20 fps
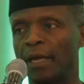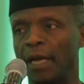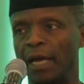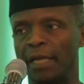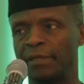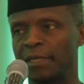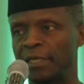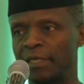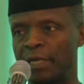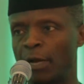
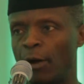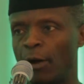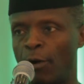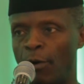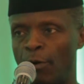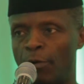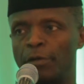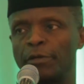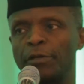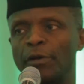and these are
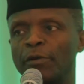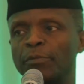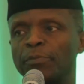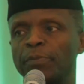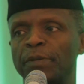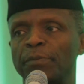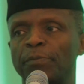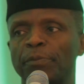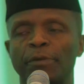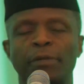all young
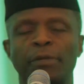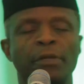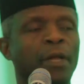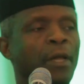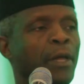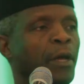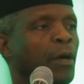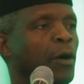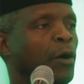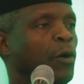people
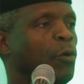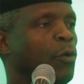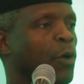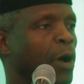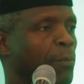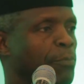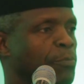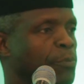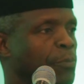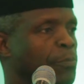who
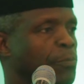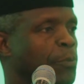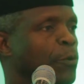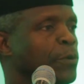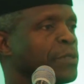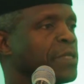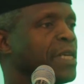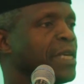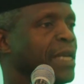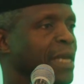are
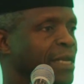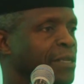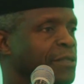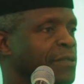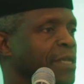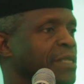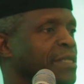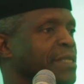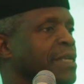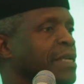proposing
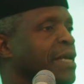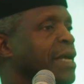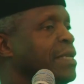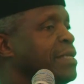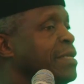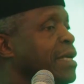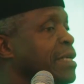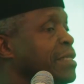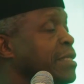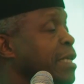interesting
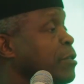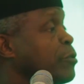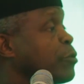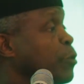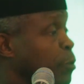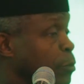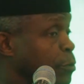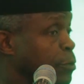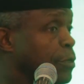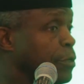ideas and
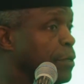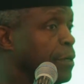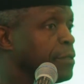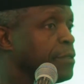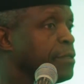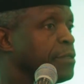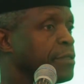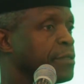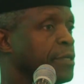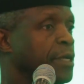
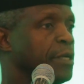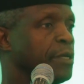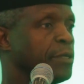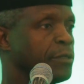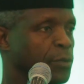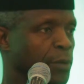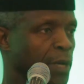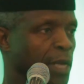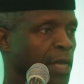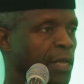solutions
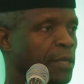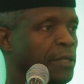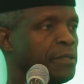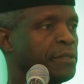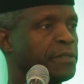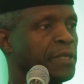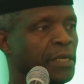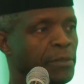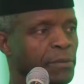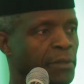to
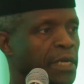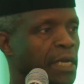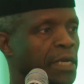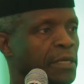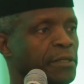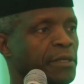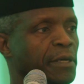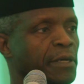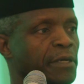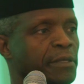health,
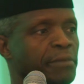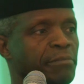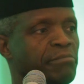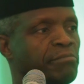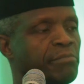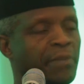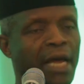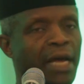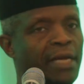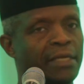
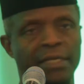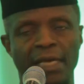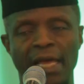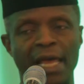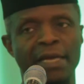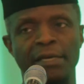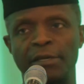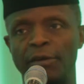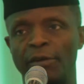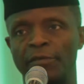education, and
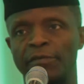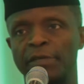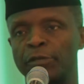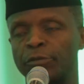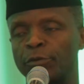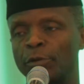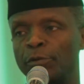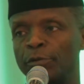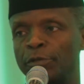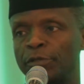any of these
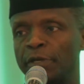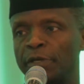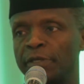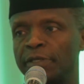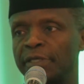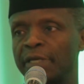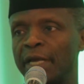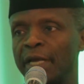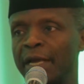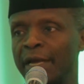
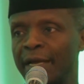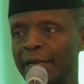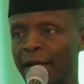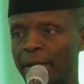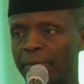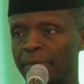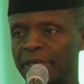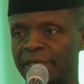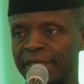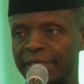solutions
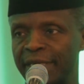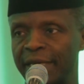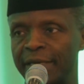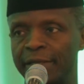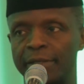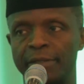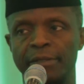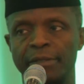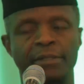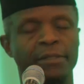can be
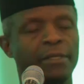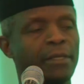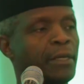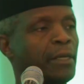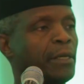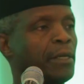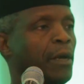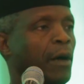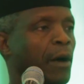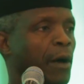scaled
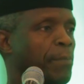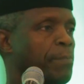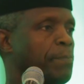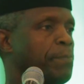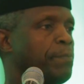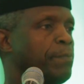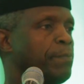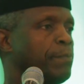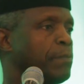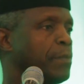
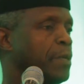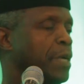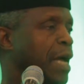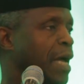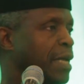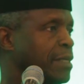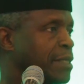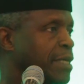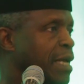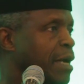up
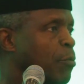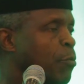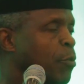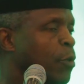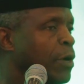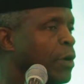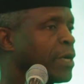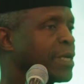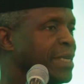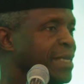and can
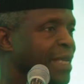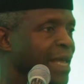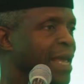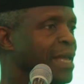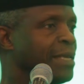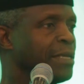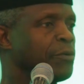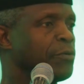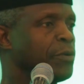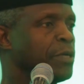work in
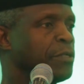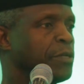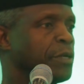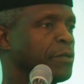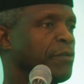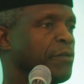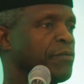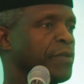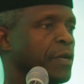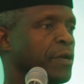any
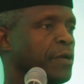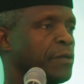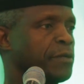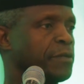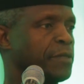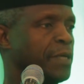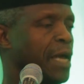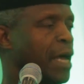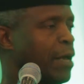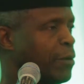region of the
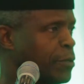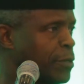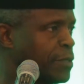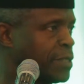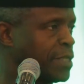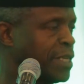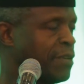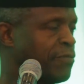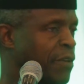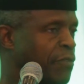country. I'll
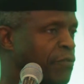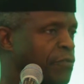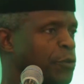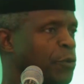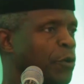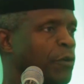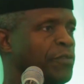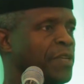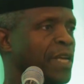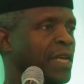just give a
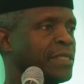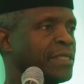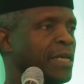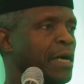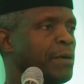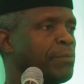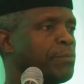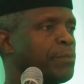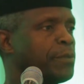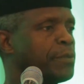few of the
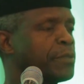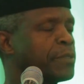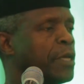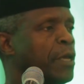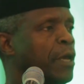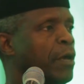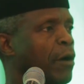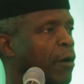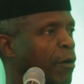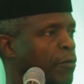examples
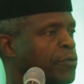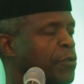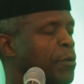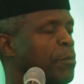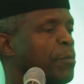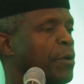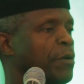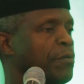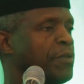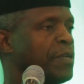of
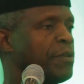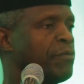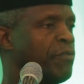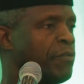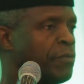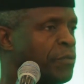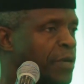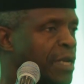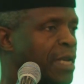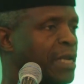some of the
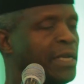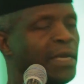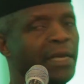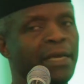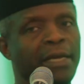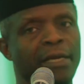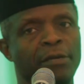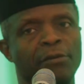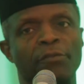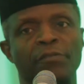really
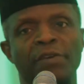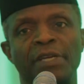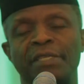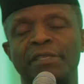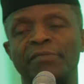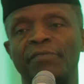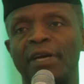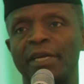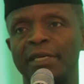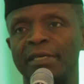
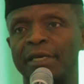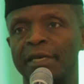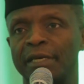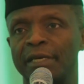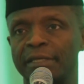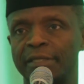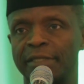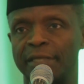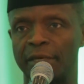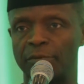innovative
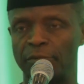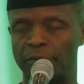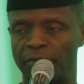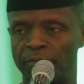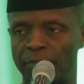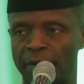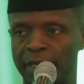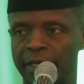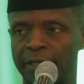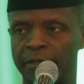ideas that we've
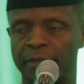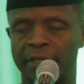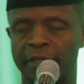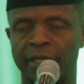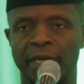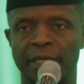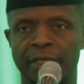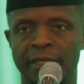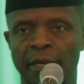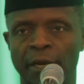managed to
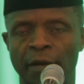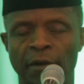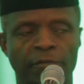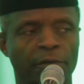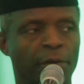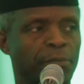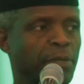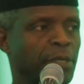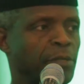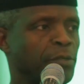get
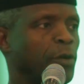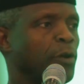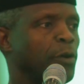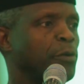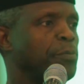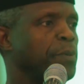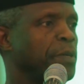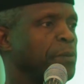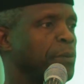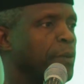from these
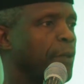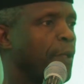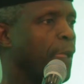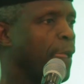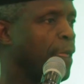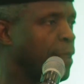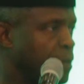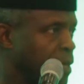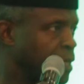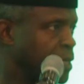young people.
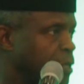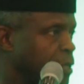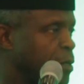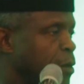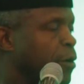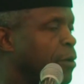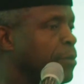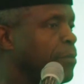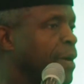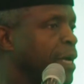There's a
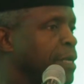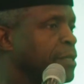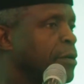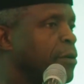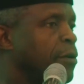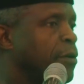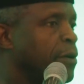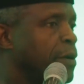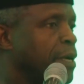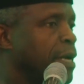young man
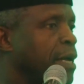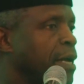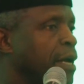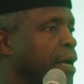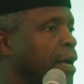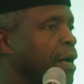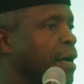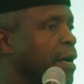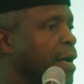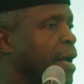called
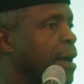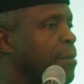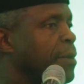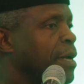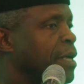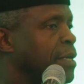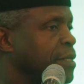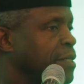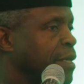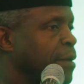
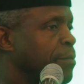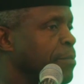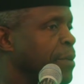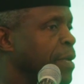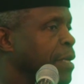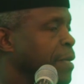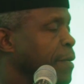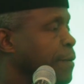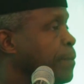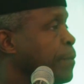Kamal
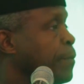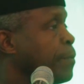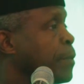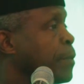Sabili